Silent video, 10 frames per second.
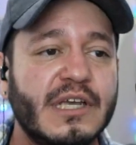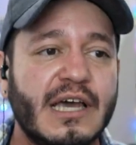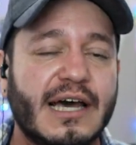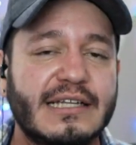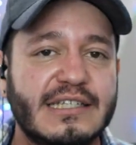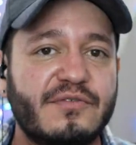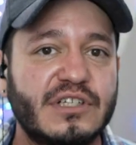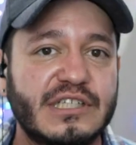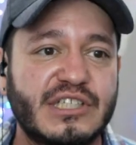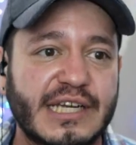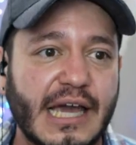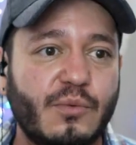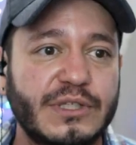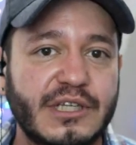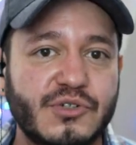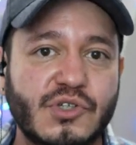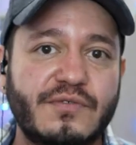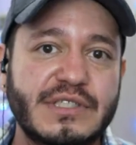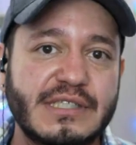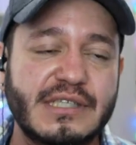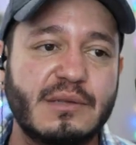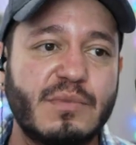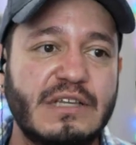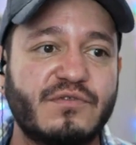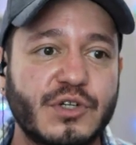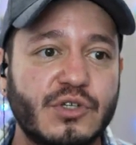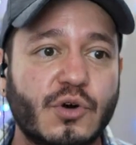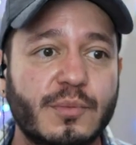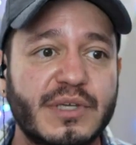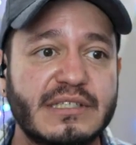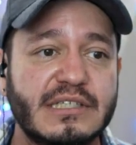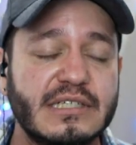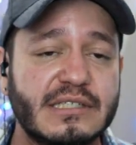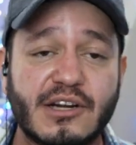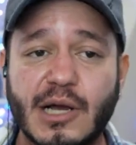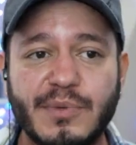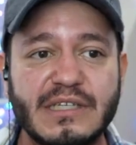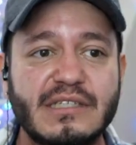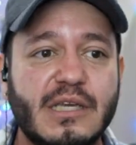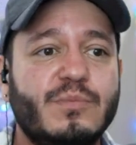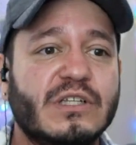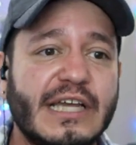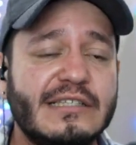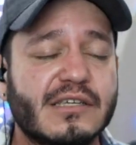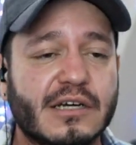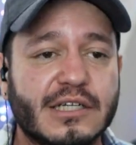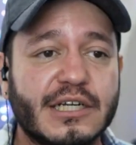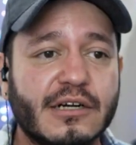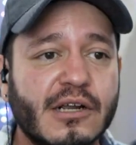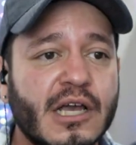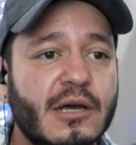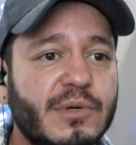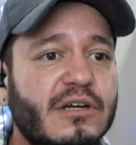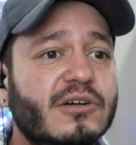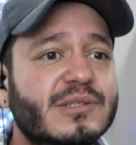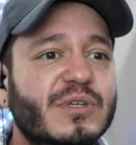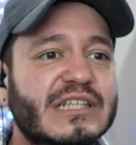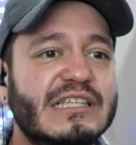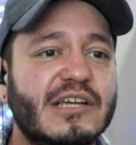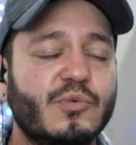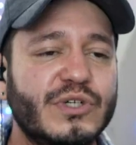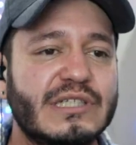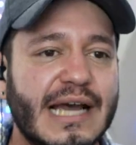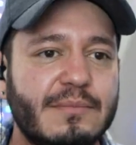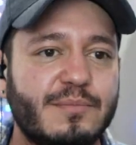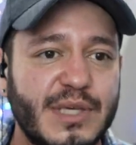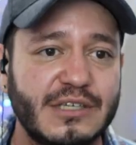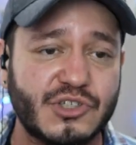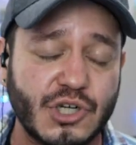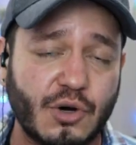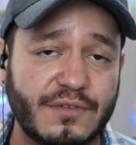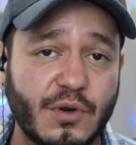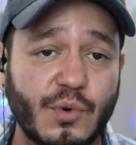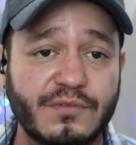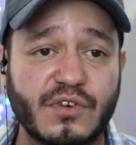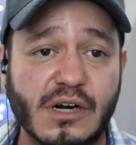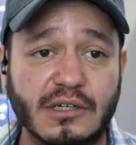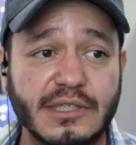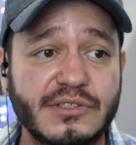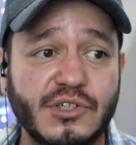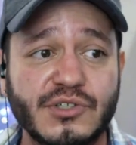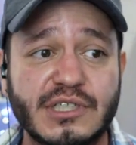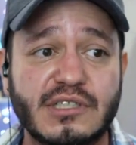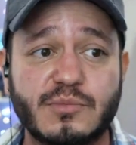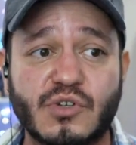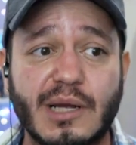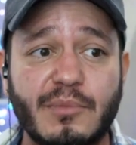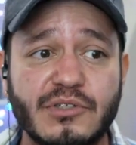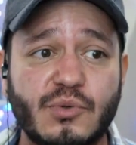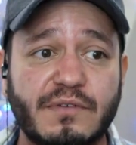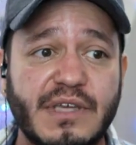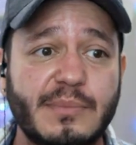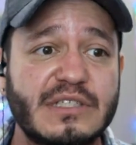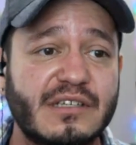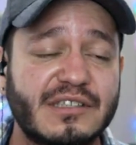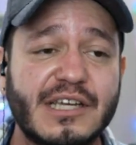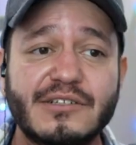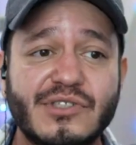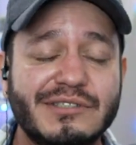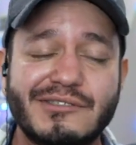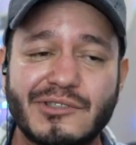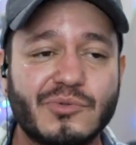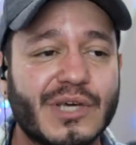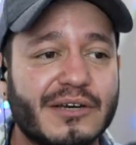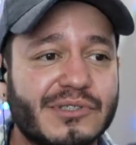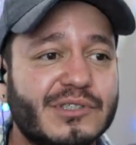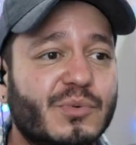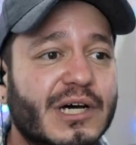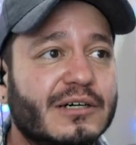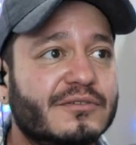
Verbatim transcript: Uh, definitely check out what their services can mean for your business. They're helping us keep the lights on here, but ultimately there would not be a show if it weren't for our listeners and subscribers who have kept us on the air since two thousand twelve.